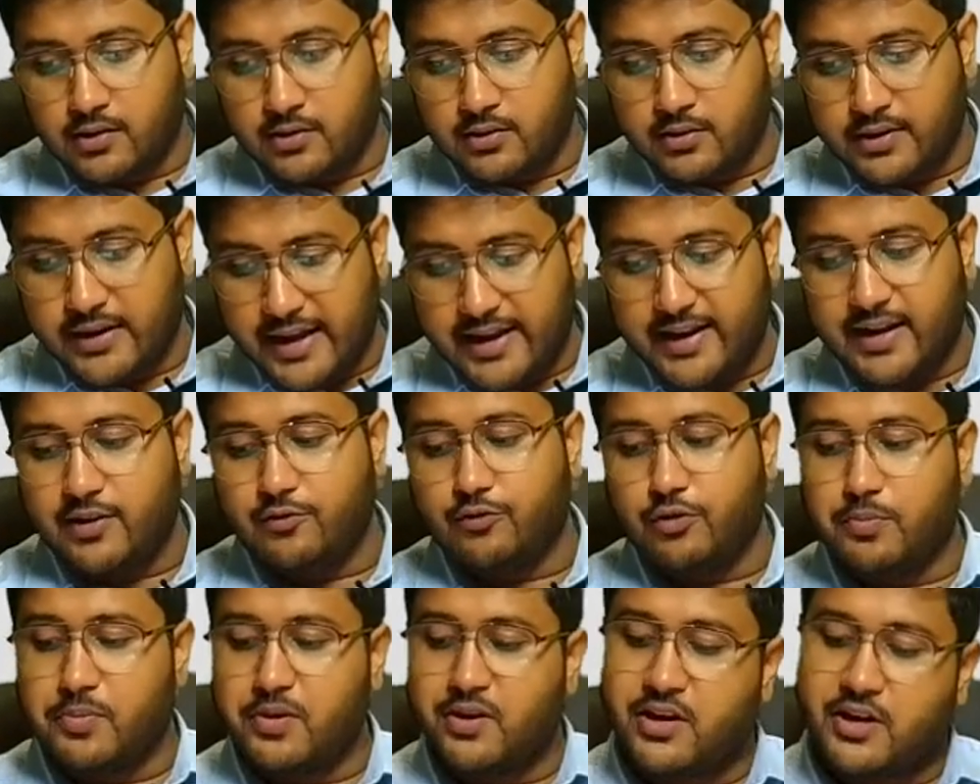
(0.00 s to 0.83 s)
Danny
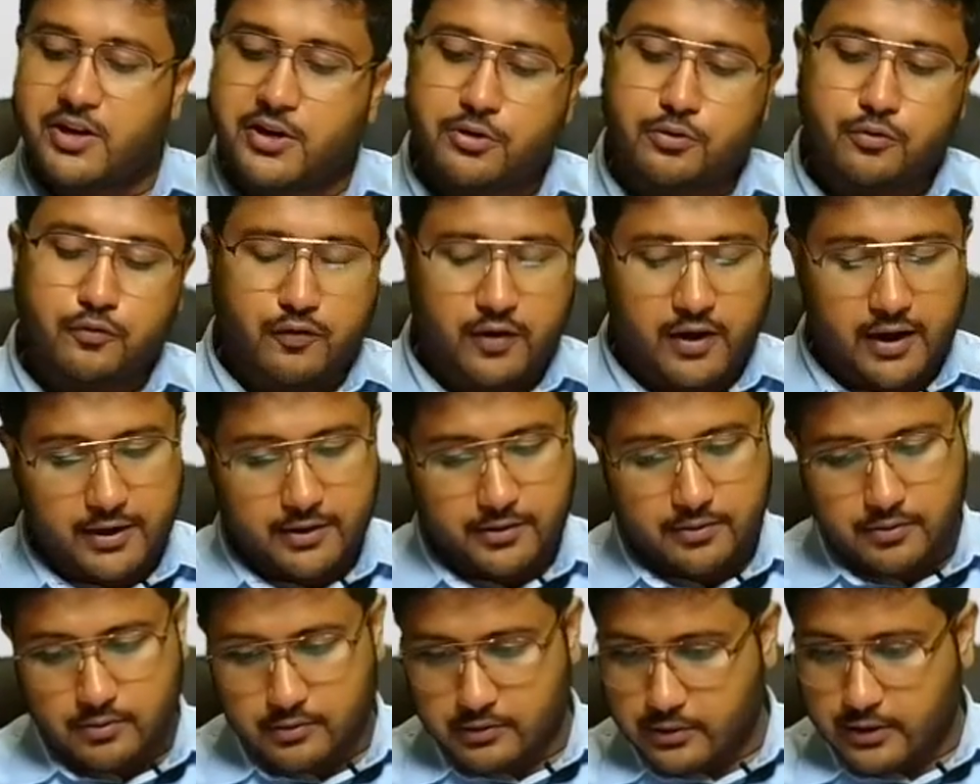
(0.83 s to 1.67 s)
would be related to Flynn.
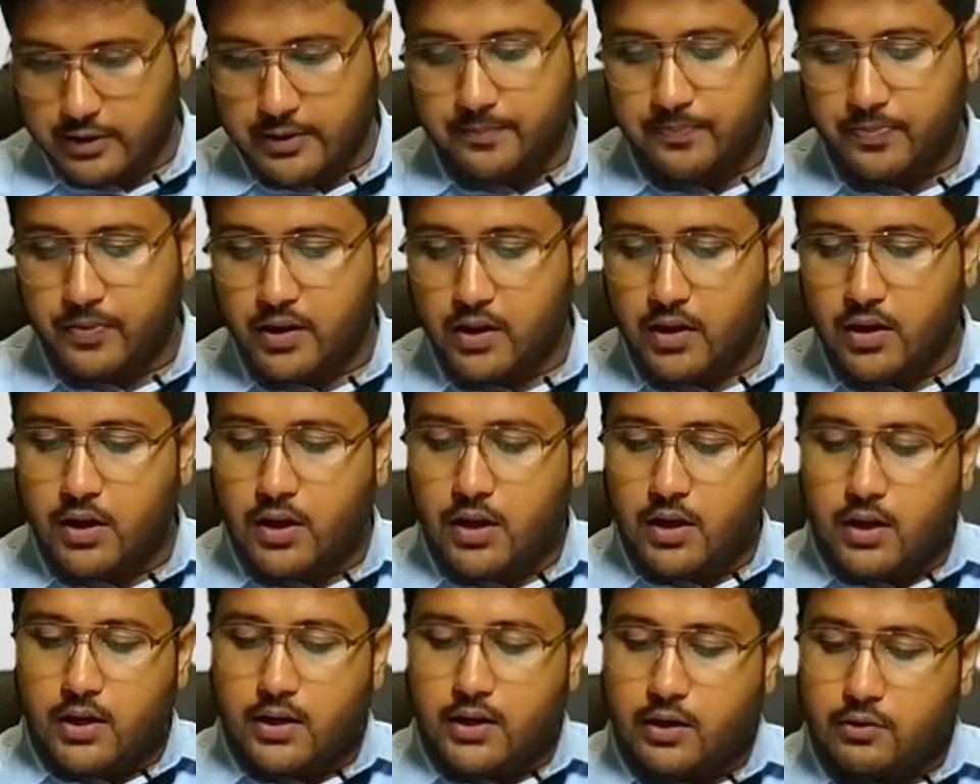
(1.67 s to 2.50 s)
Okay.
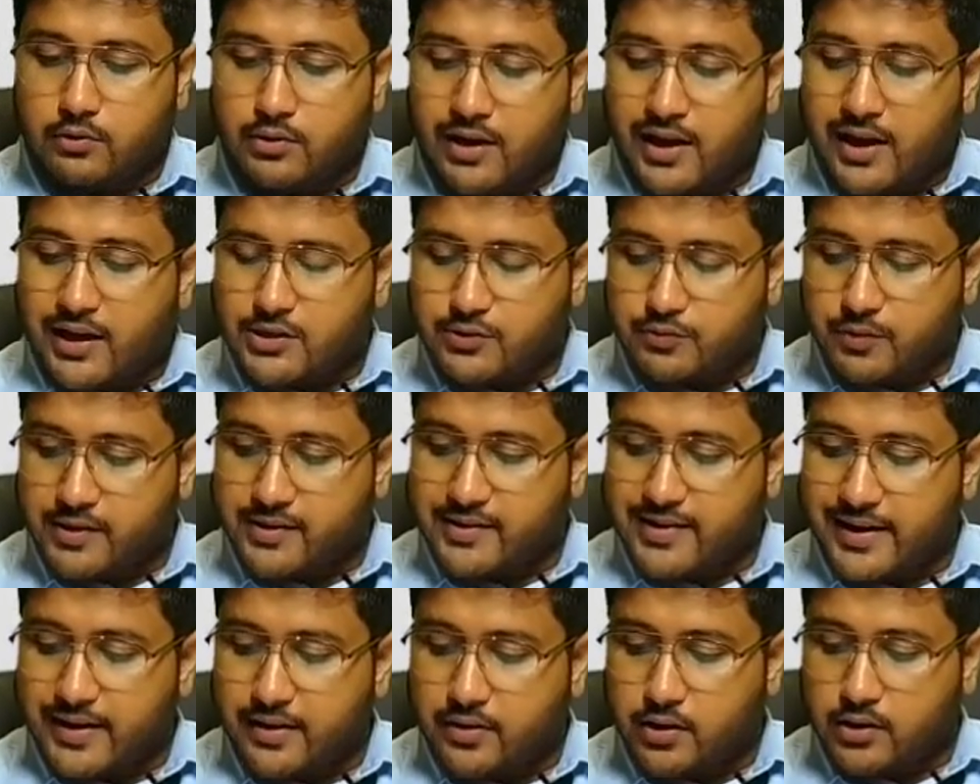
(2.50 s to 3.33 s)
Now the last one,
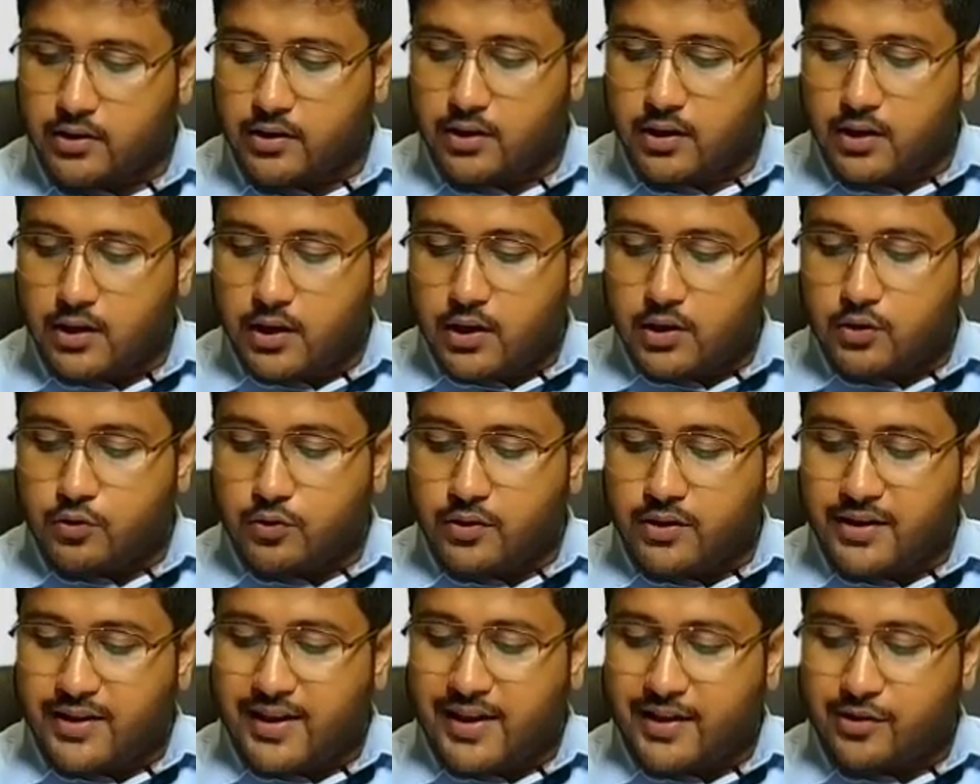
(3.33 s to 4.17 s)
Central. So
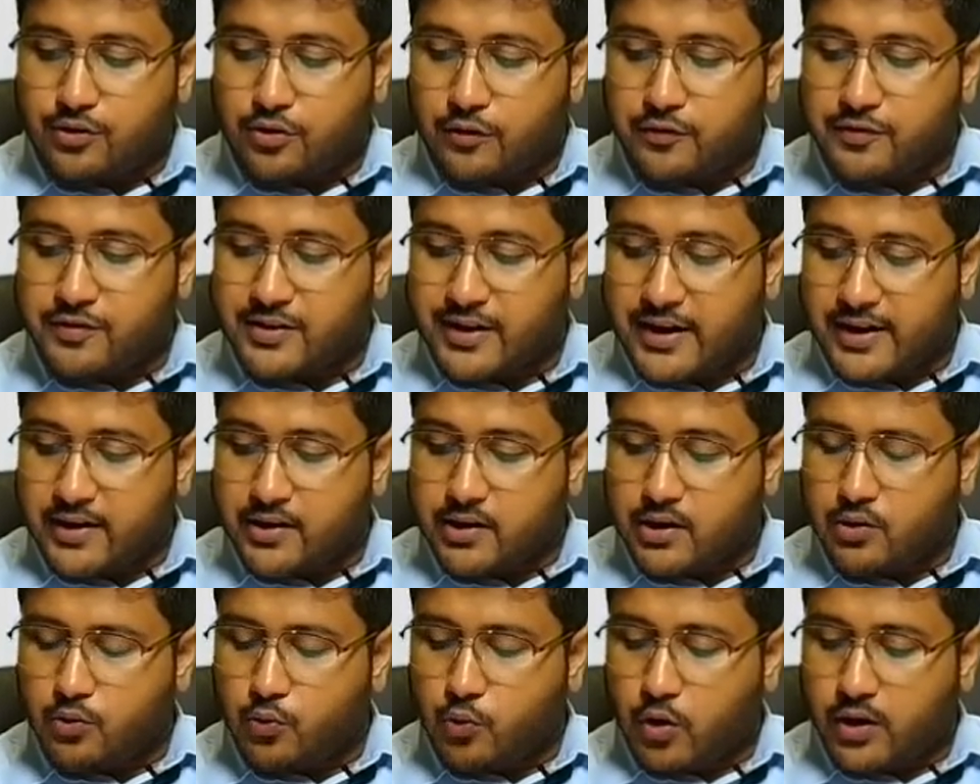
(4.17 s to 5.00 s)
in case of
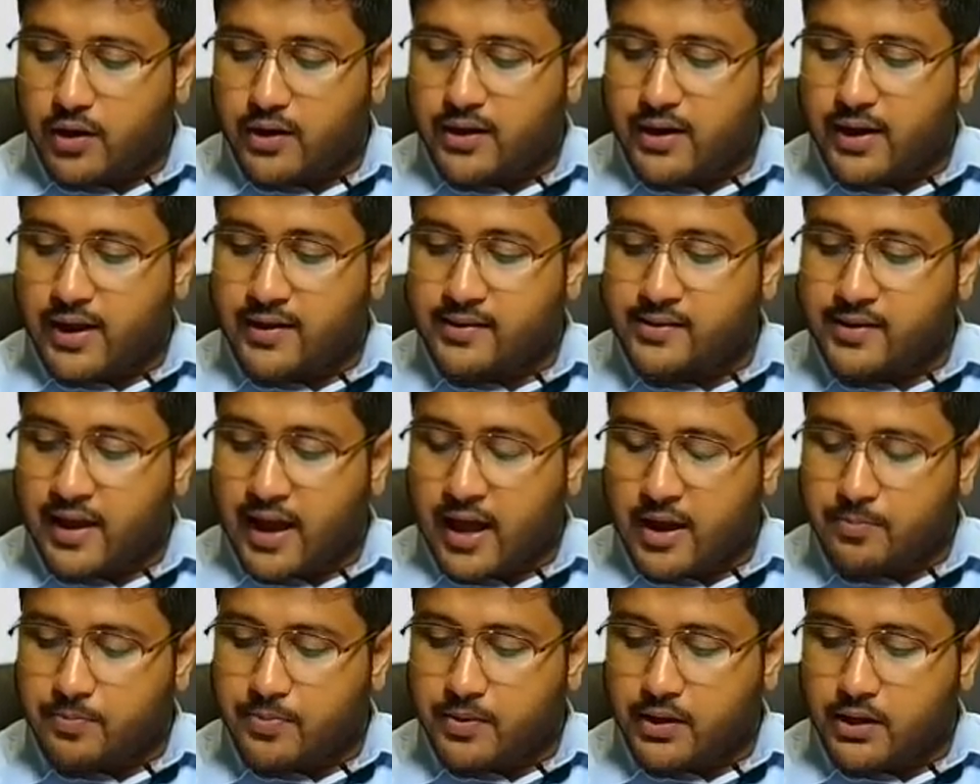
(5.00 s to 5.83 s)
Central, what has
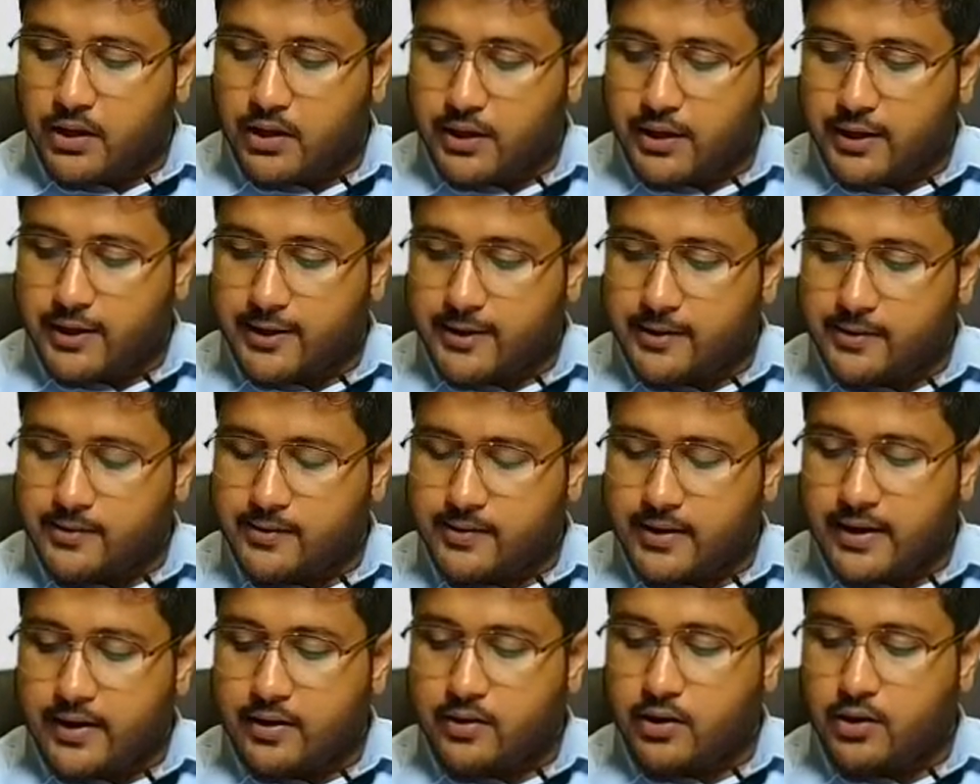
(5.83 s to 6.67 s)
happened is
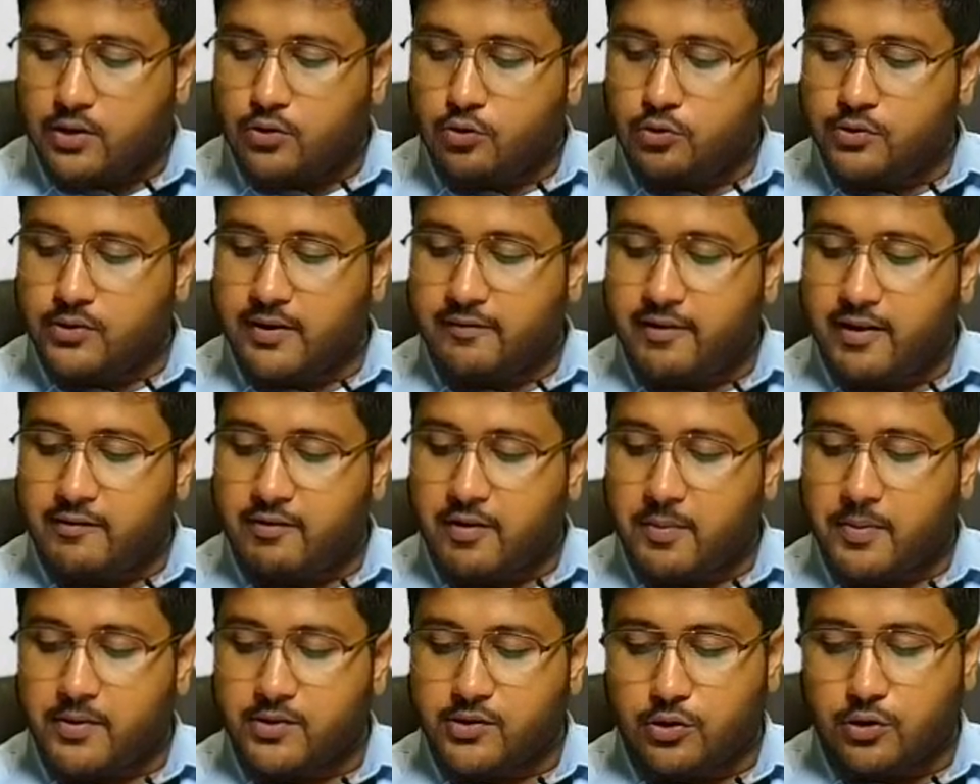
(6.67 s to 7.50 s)
Central owns
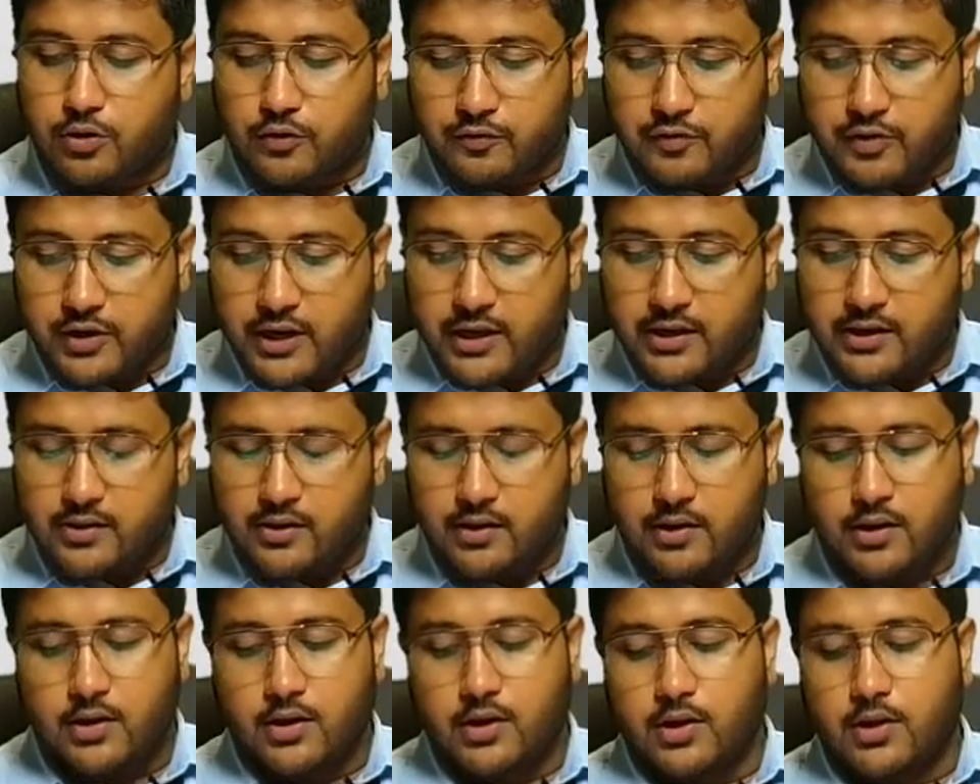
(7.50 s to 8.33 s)
75% of Green.
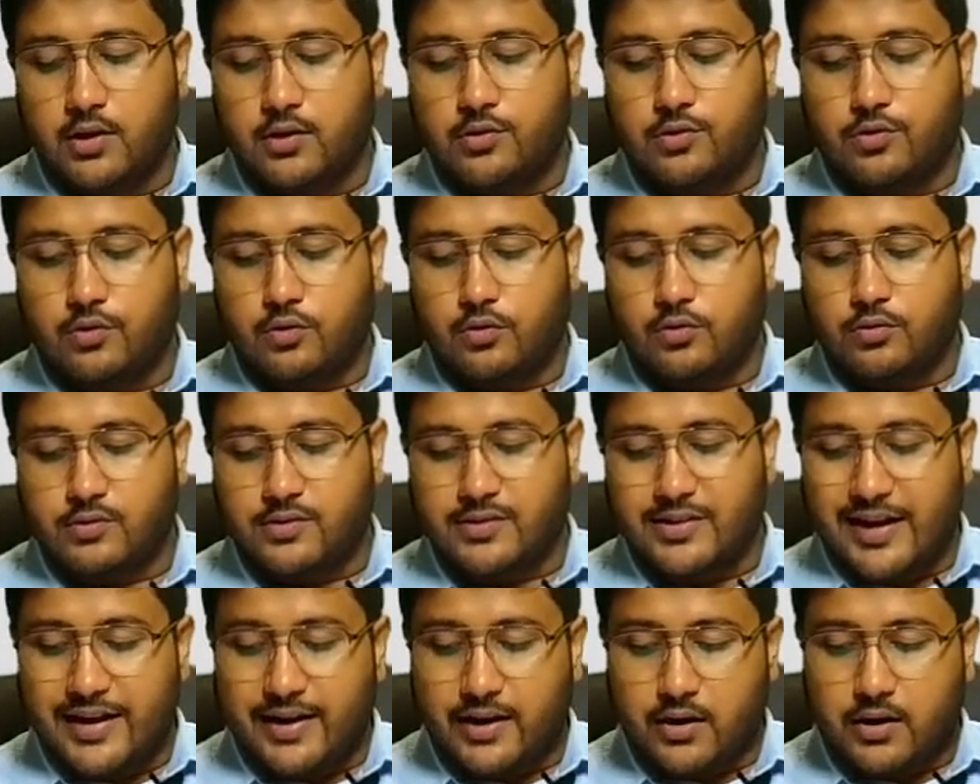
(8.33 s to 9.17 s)
So
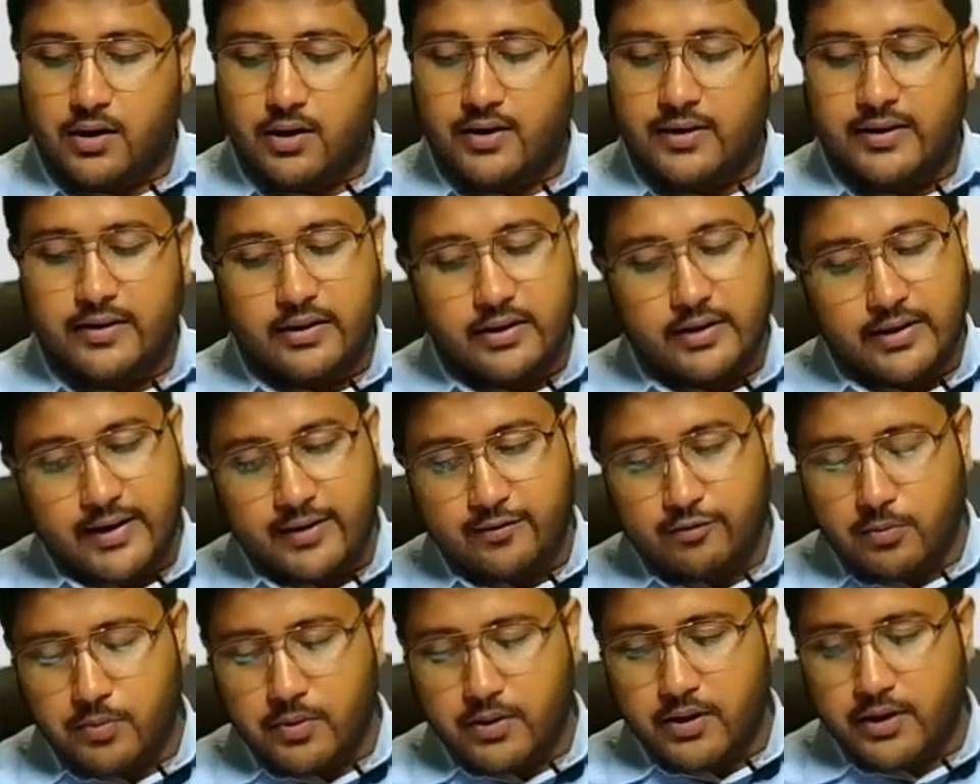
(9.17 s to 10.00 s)
Central and Green
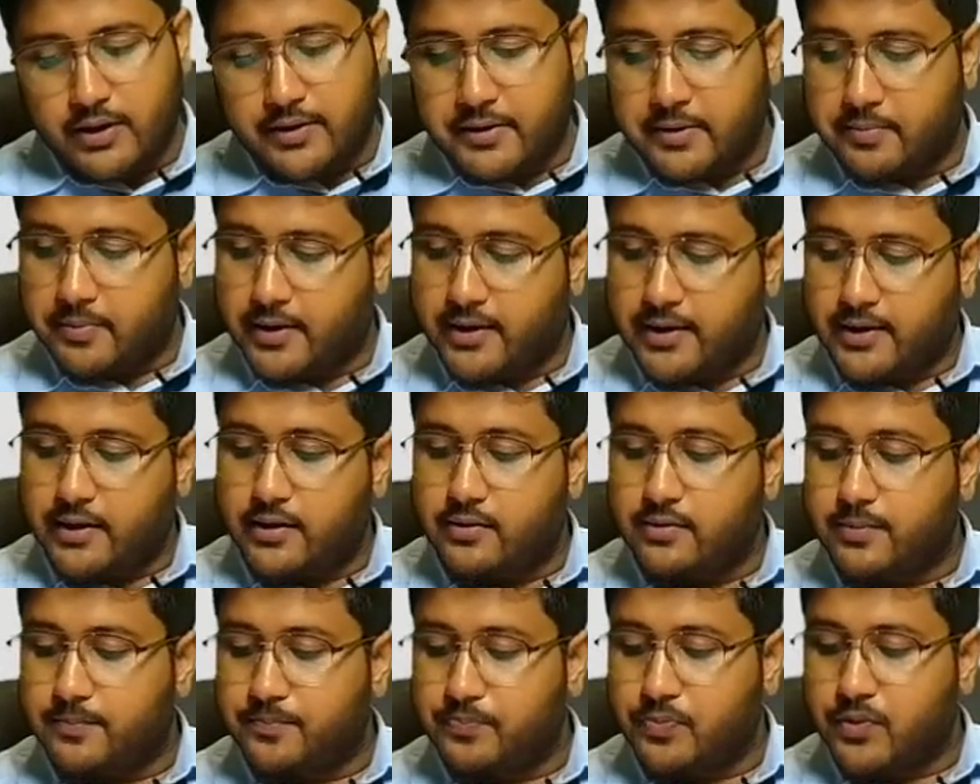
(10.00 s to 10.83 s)
would be related
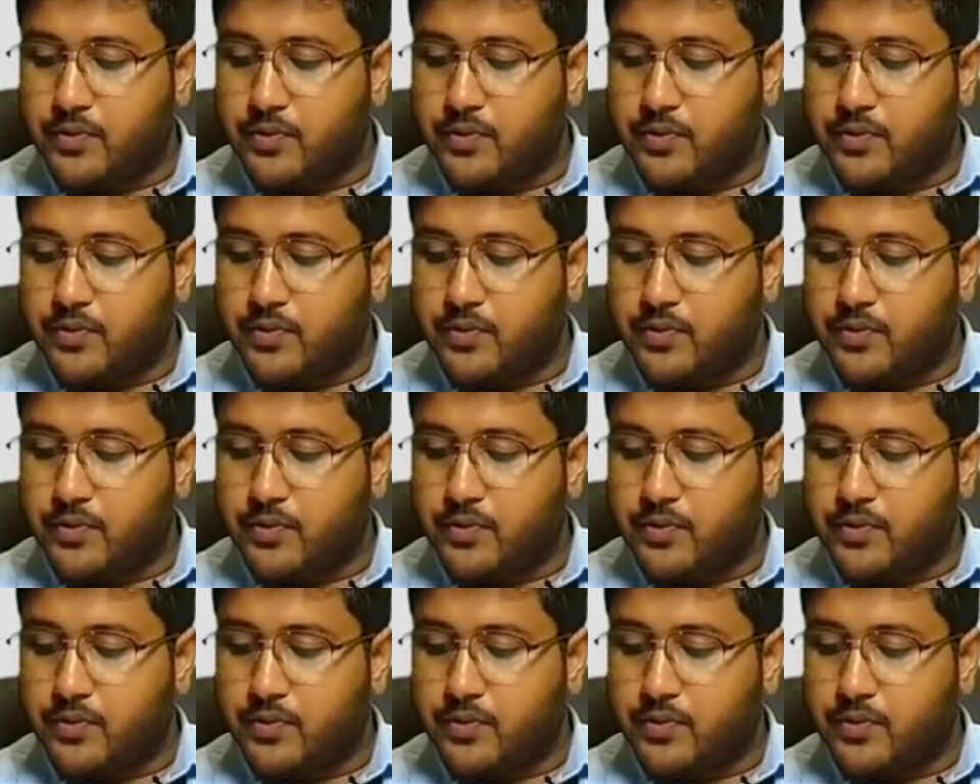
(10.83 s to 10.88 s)
parties.